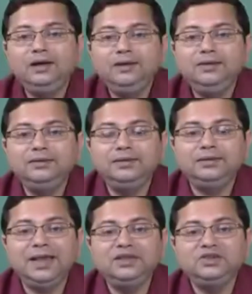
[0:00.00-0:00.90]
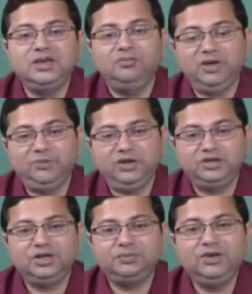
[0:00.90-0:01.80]
a de design chamber
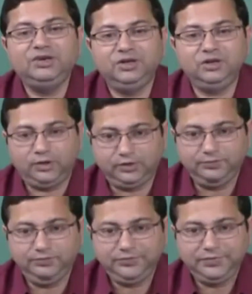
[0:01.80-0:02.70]
pressure P C naught.